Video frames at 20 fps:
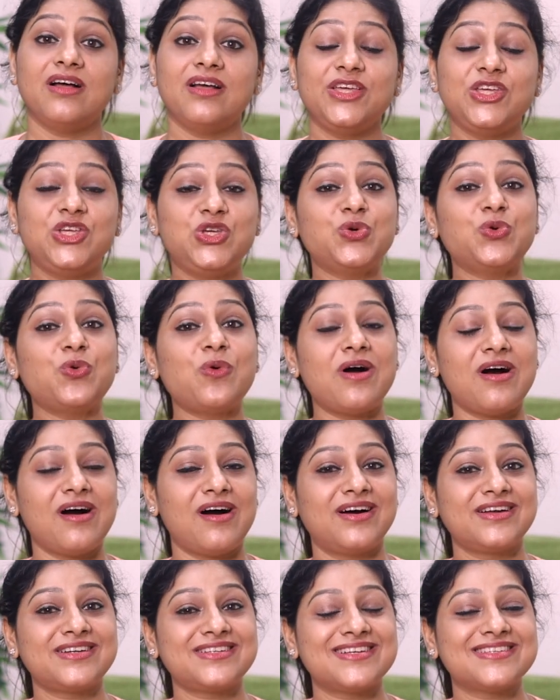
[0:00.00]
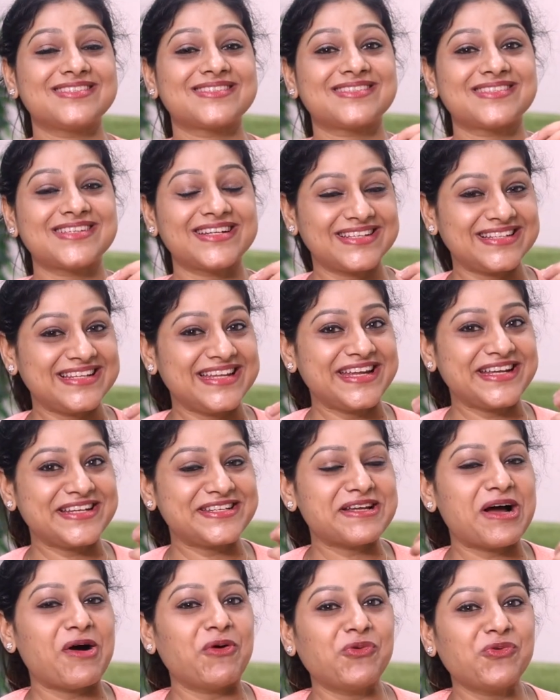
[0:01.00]
you are
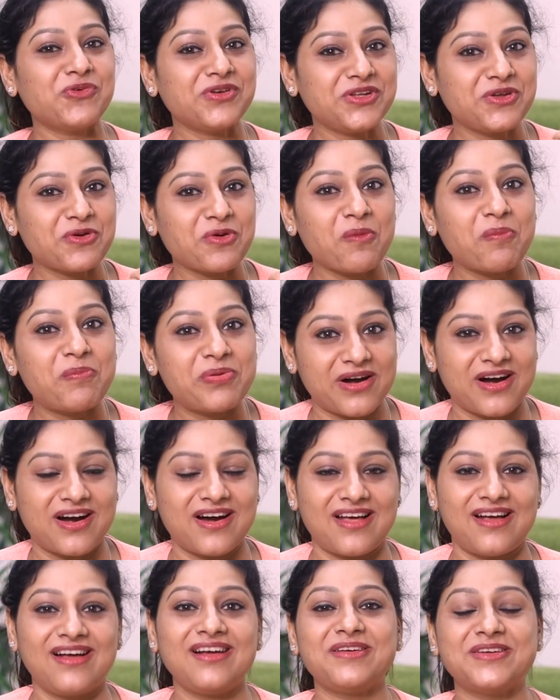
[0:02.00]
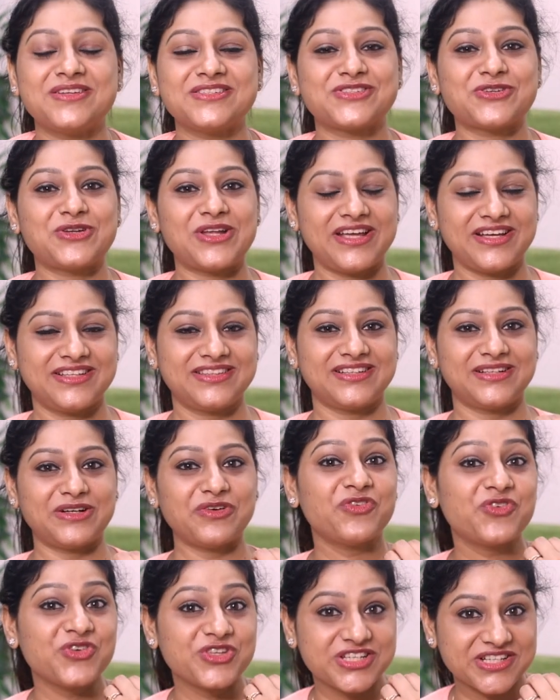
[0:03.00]
settling down your prana. So like
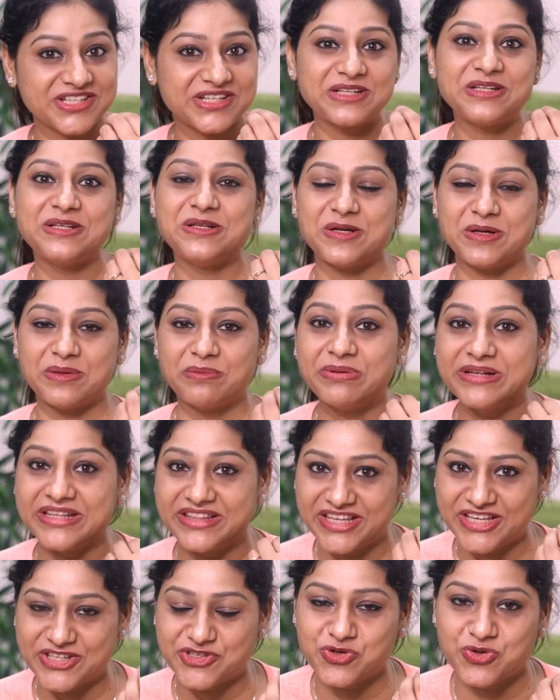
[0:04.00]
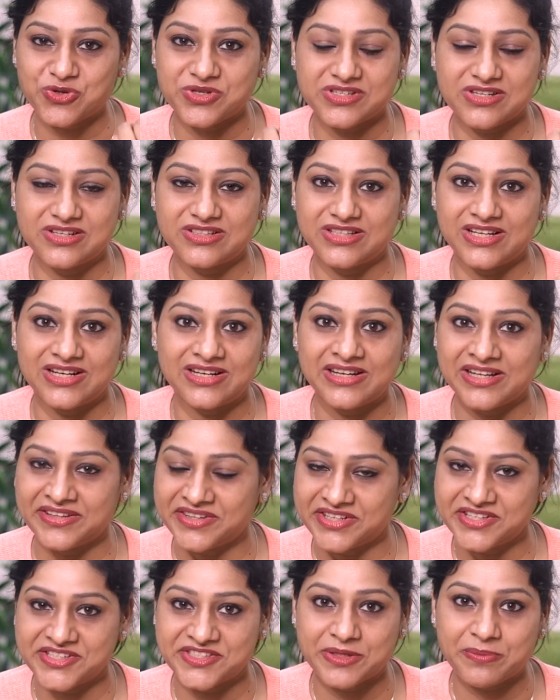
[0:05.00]
the physical breathing,
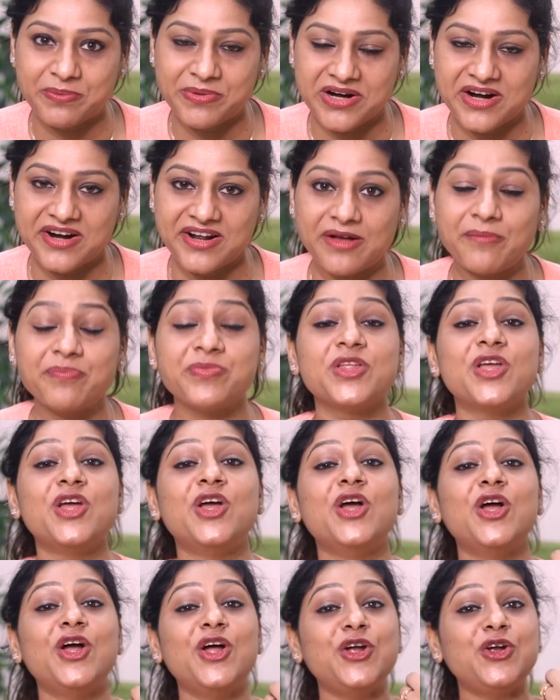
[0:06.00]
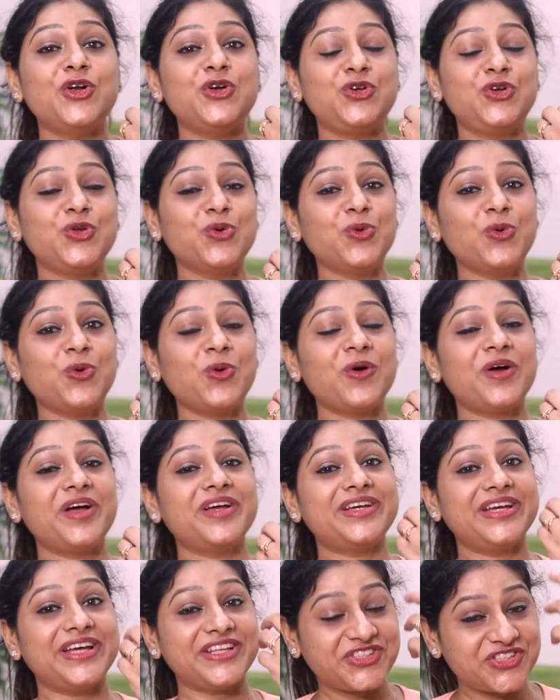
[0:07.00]
that is the prana, to
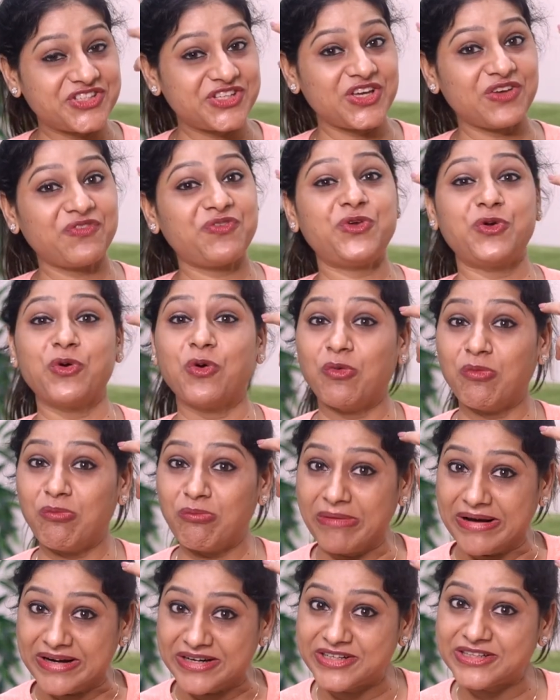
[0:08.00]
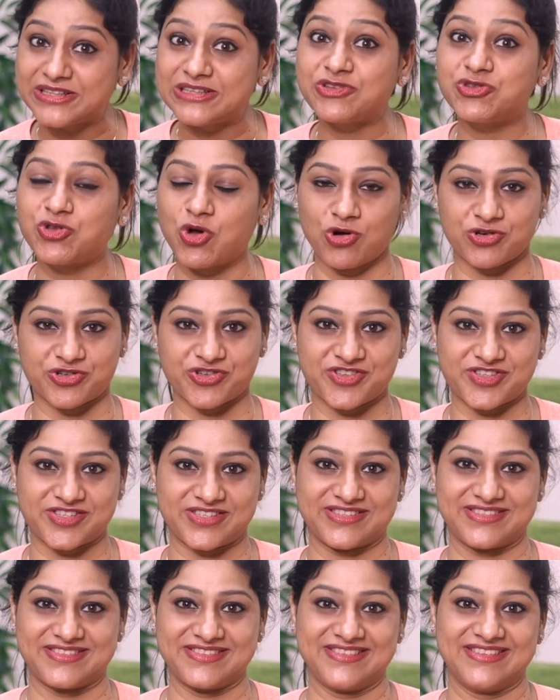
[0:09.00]
achieve your mental
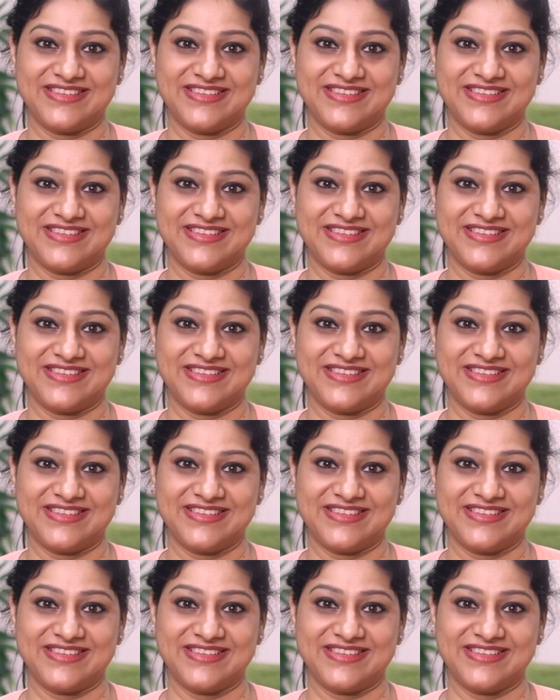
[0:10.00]
thoughts.